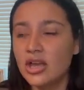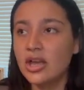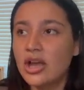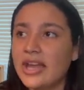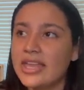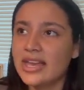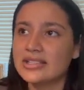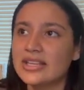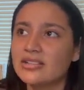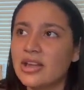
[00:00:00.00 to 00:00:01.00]
I
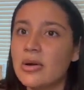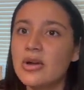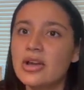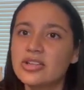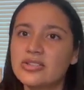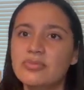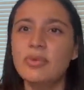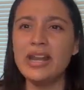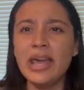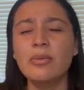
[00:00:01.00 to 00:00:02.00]
don't know,
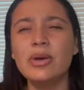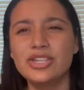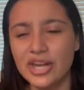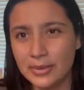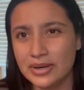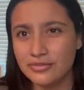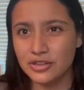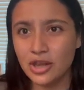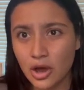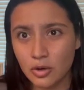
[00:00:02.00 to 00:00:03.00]
what I wish I would have
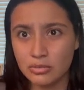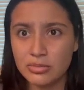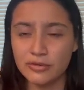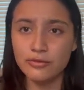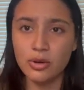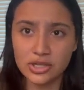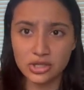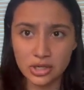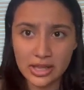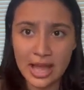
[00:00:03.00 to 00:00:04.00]
known before I
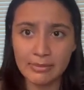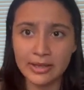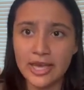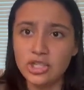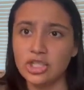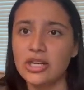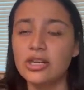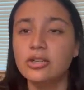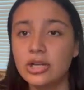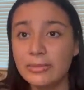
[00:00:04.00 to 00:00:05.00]
started the application
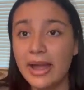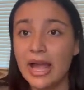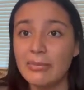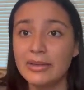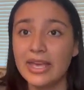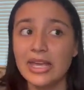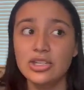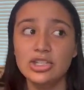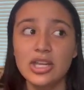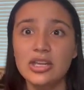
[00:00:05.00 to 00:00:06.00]
and during my
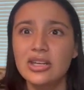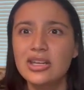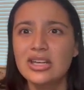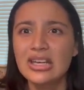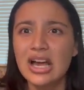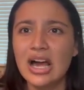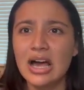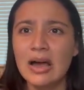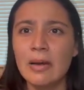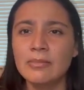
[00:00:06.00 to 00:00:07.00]
application.
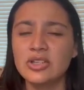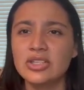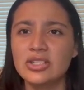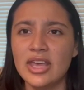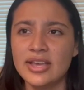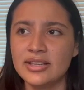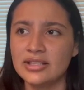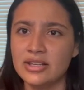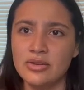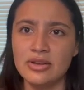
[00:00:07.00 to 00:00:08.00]
Just things
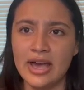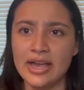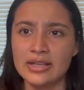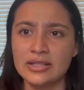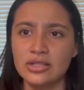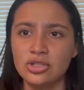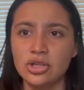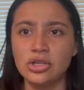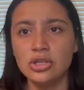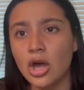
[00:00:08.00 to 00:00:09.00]
that you guys
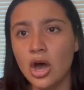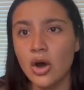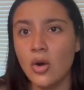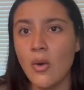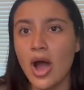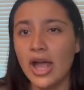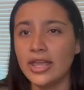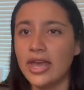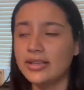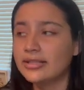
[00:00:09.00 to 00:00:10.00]
should know, I
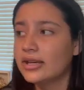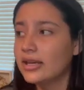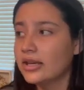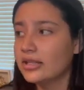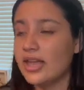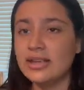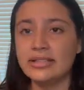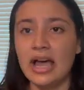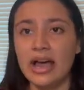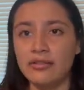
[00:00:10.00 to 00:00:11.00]
guess, things
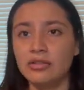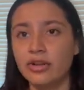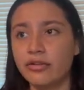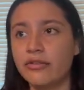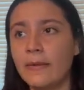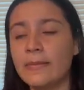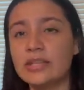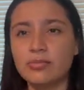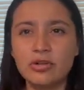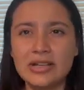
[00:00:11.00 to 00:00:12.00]
that I've learned from
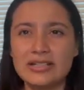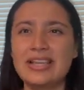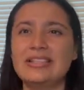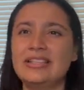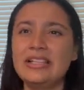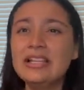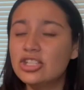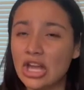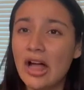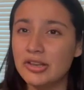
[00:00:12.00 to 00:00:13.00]
this process, because it's a
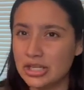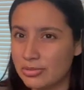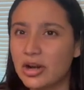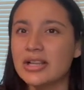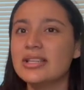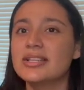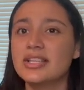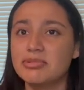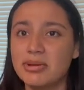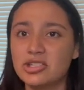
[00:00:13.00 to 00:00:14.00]
challenging process,
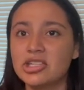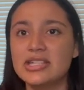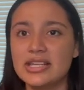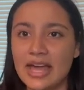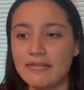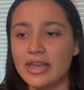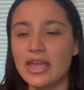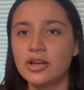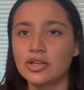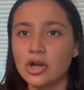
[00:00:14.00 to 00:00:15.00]
especially to navigate
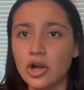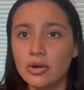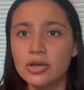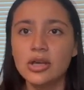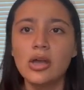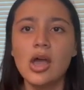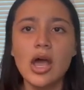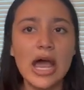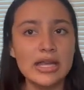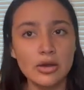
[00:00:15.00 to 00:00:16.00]
on your own.
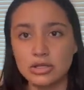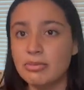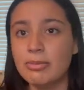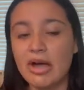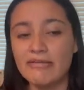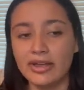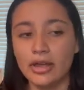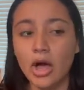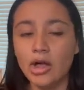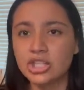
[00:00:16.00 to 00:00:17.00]
I know some people have like a
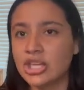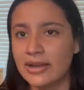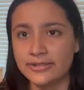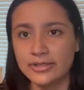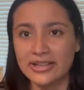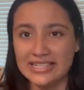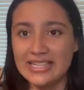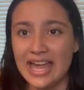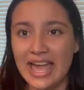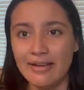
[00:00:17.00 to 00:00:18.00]
college counselor. I didn't
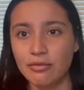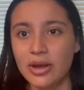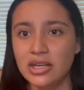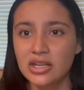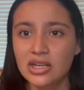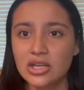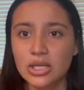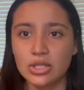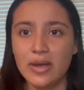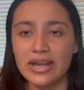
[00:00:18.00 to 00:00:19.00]
have one,
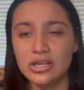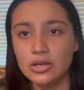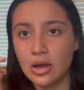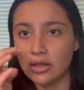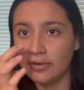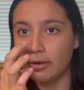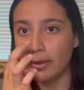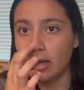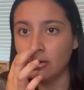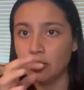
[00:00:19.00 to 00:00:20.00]
so I had to do all of it on
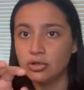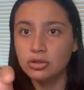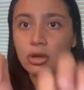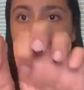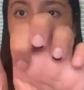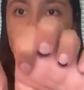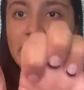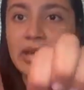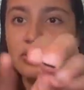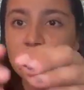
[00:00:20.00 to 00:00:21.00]
my own. Also, don't judge my
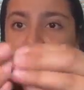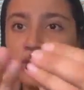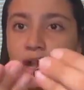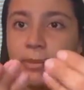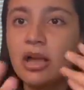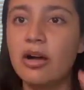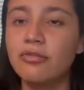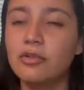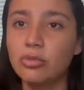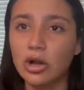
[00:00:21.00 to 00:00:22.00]
nails. They're coming off
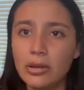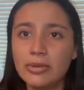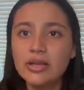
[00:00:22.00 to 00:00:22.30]
from prom.